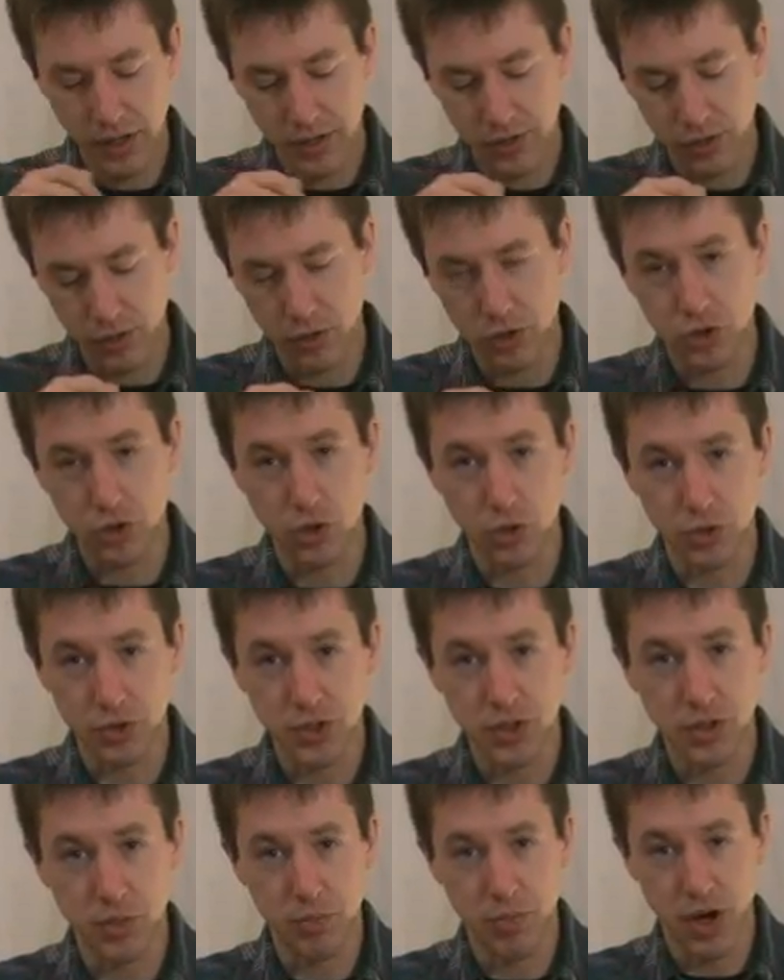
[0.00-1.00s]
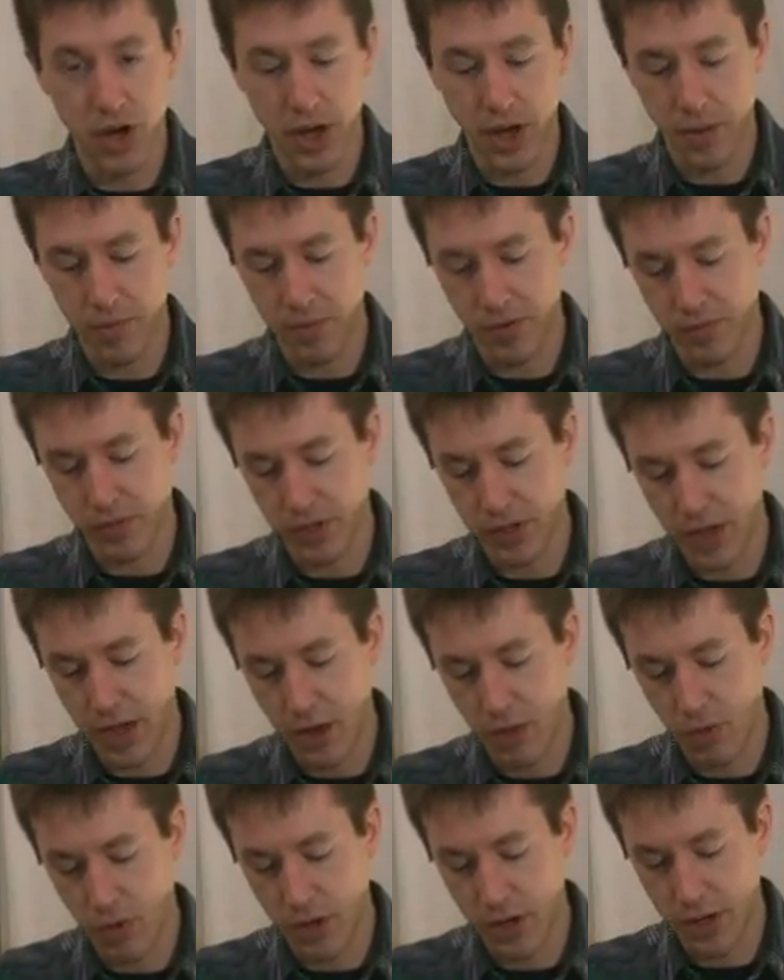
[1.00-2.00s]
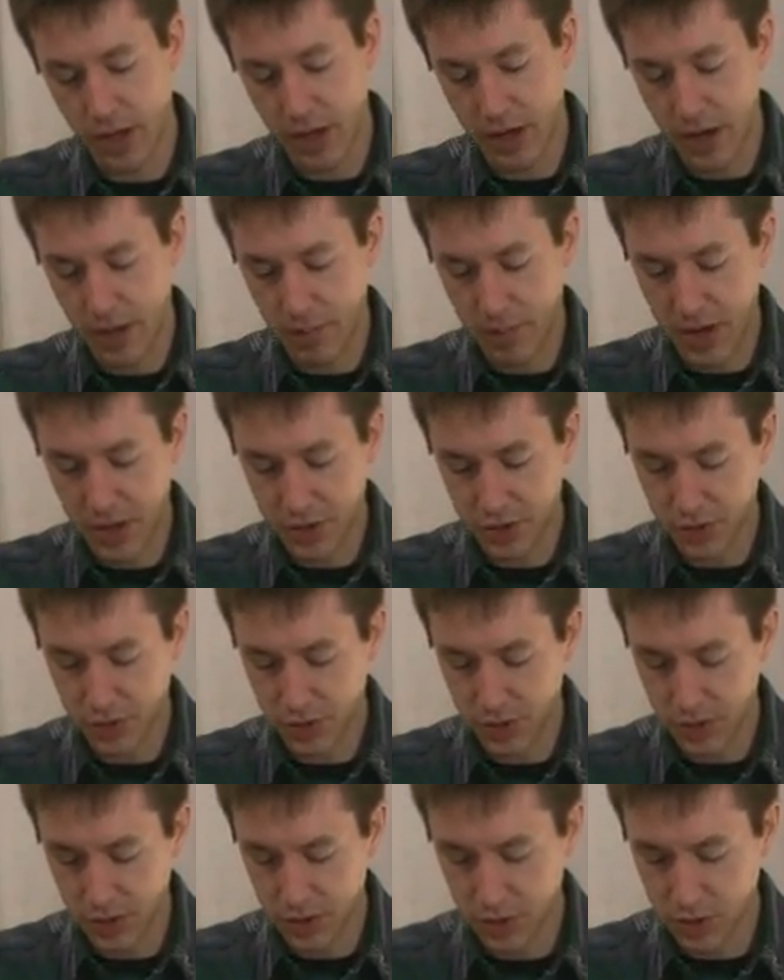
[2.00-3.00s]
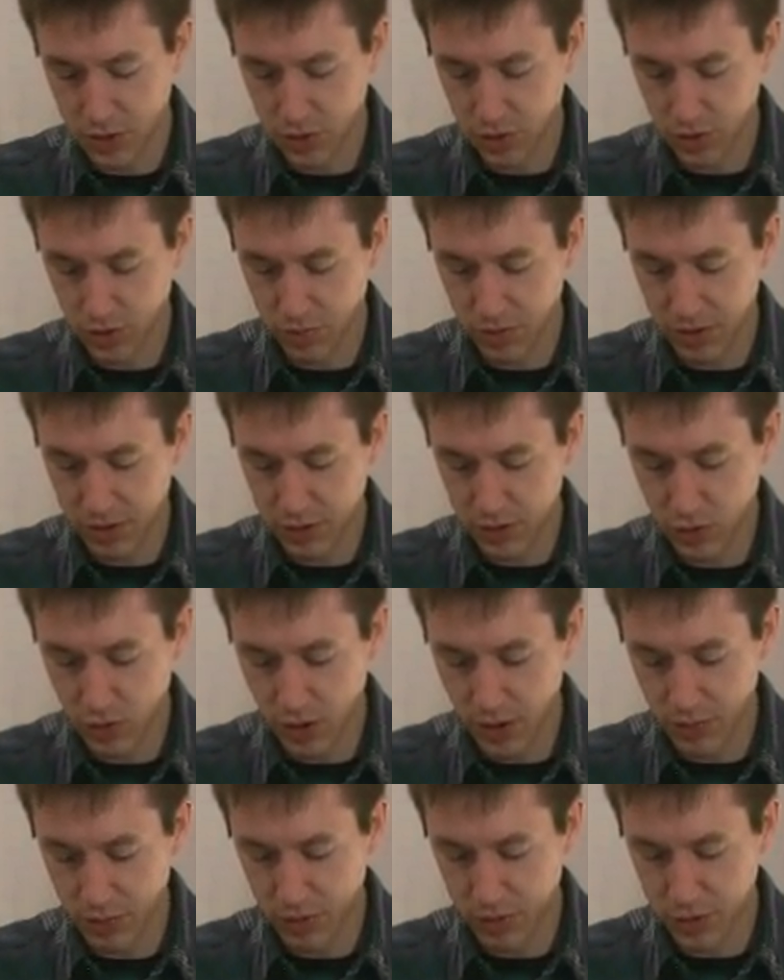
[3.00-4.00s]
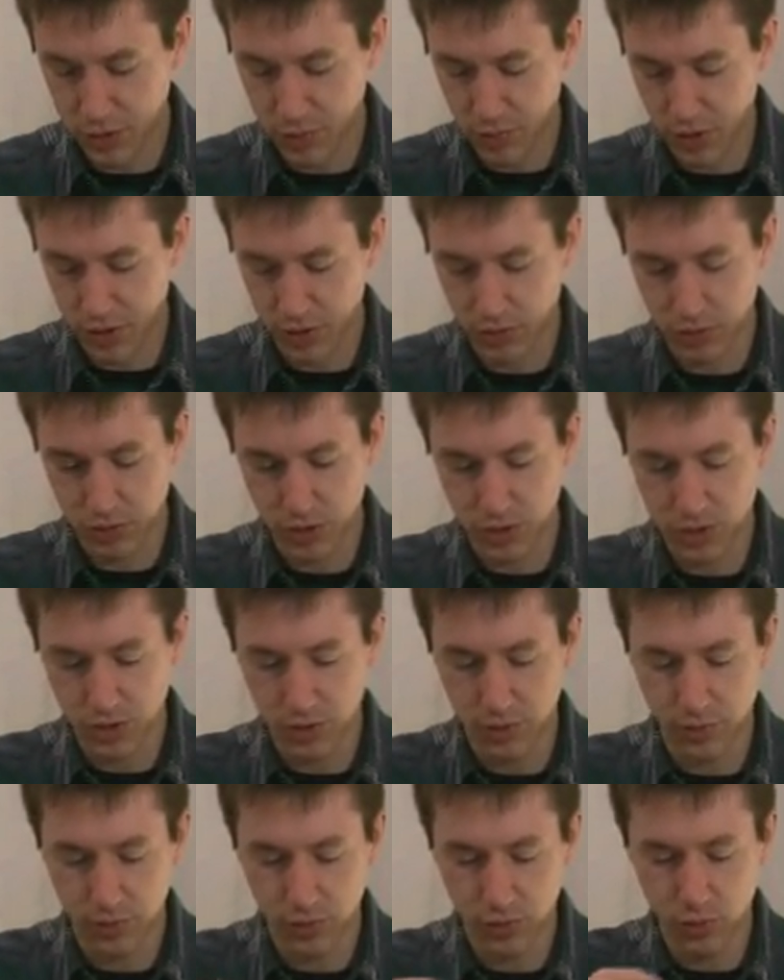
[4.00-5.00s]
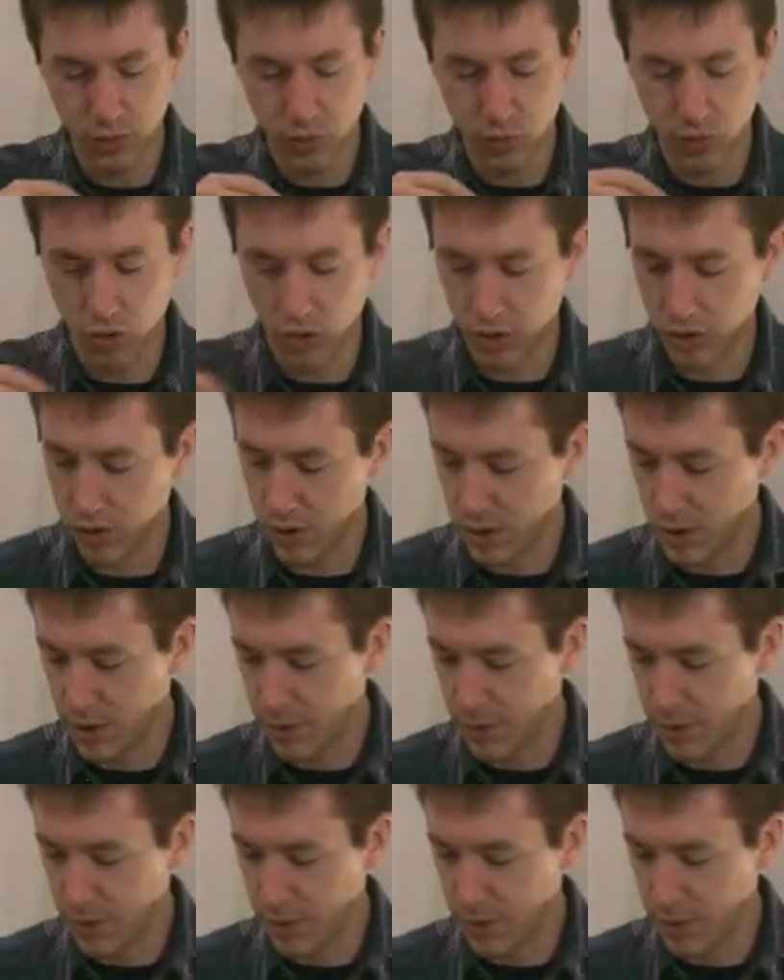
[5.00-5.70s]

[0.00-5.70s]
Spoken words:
so that you don't see the bottom of the gaiwan. And I'm actually seeing just a little bit, so I'm going to sprinkle just a few more